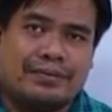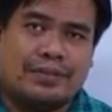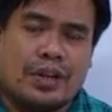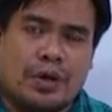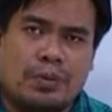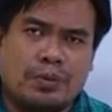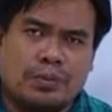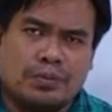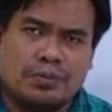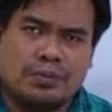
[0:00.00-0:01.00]
No?
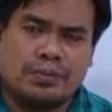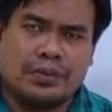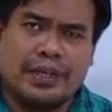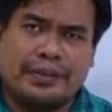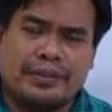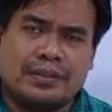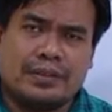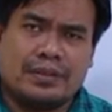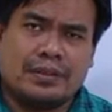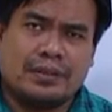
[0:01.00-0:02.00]
Yes?
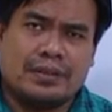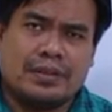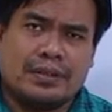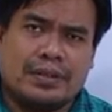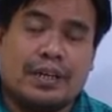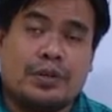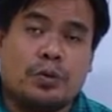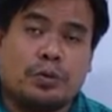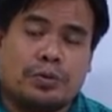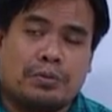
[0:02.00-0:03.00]
Yeah,
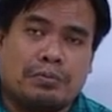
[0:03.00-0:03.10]
don't,